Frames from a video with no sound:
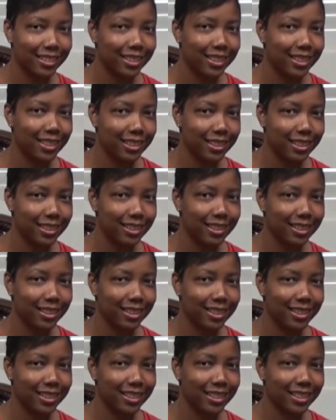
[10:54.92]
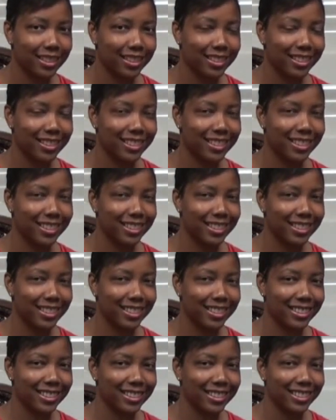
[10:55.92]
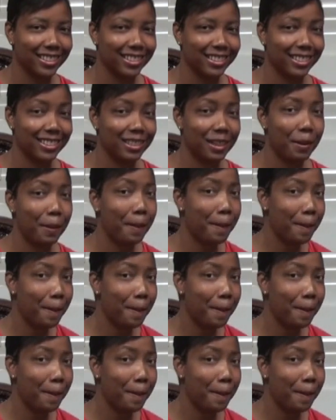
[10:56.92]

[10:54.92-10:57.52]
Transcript: (not speaking)